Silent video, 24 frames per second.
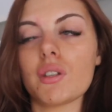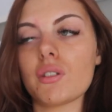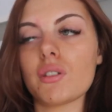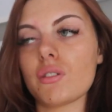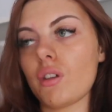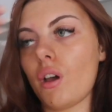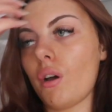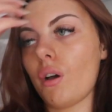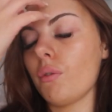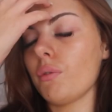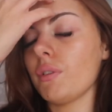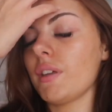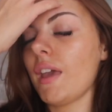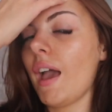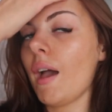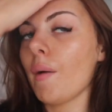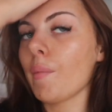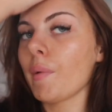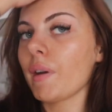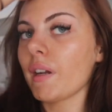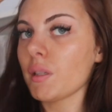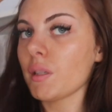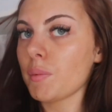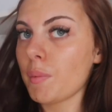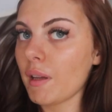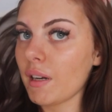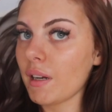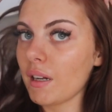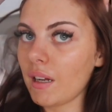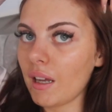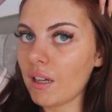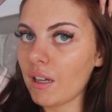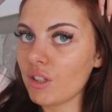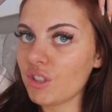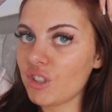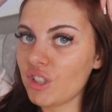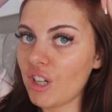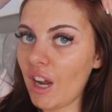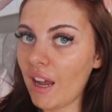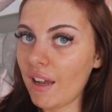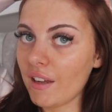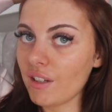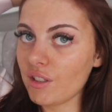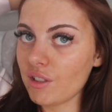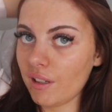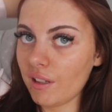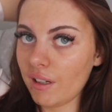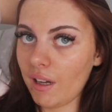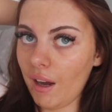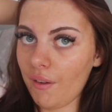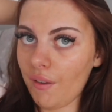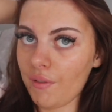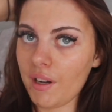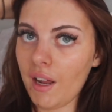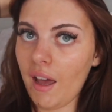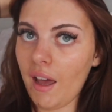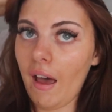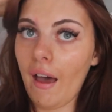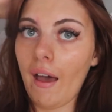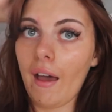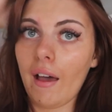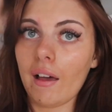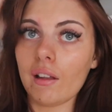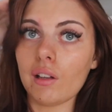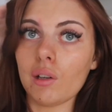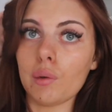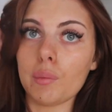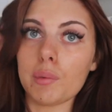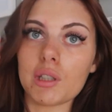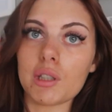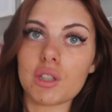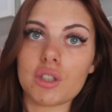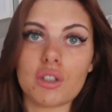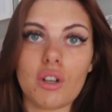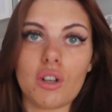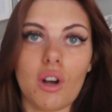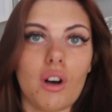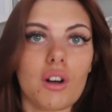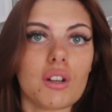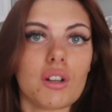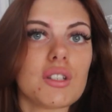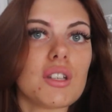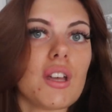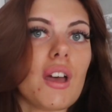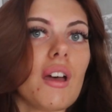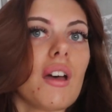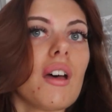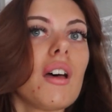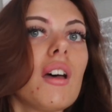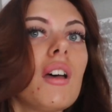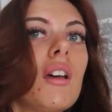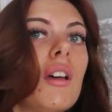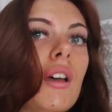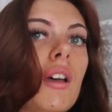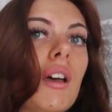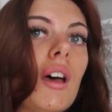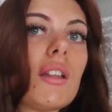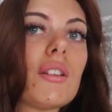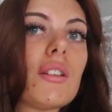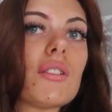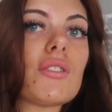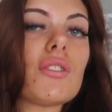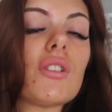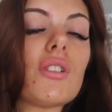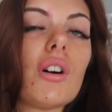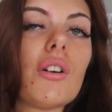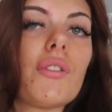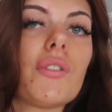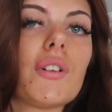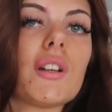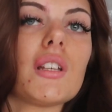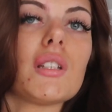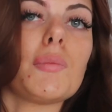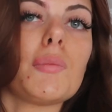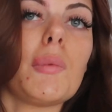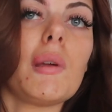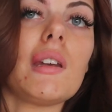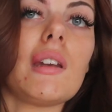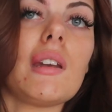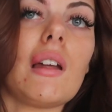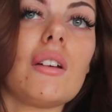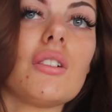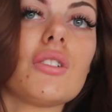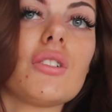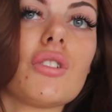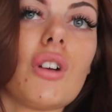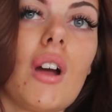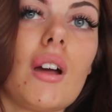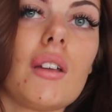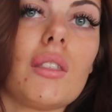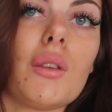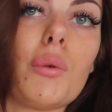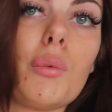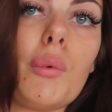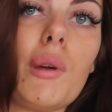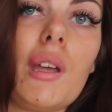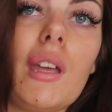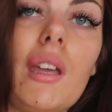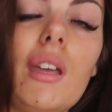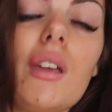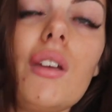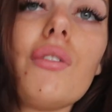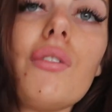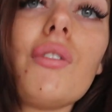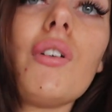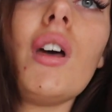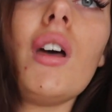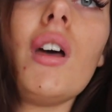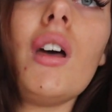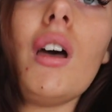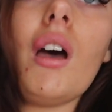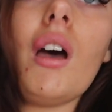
So, yeah, but it's been a nice change, like, having hair a little bit shorter and stuff. And it's been nice trying the weave.